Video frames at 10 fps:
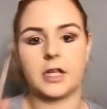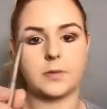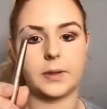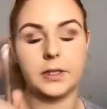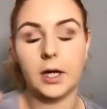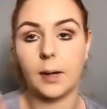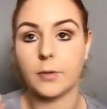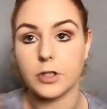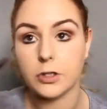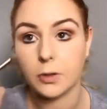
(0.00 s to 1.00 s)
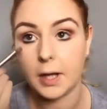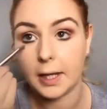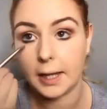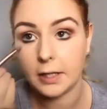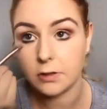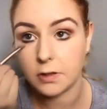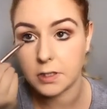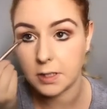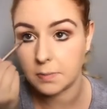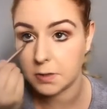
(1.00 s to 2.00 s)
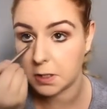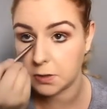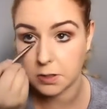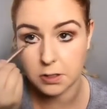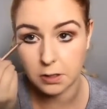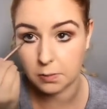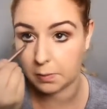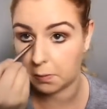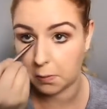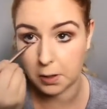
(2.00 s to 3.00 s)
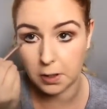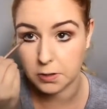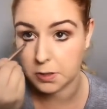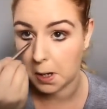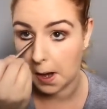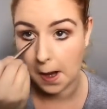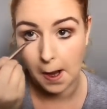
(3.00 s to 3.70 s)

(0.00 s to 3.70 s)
this one here, and we're just going to again do the same situation as with the orange,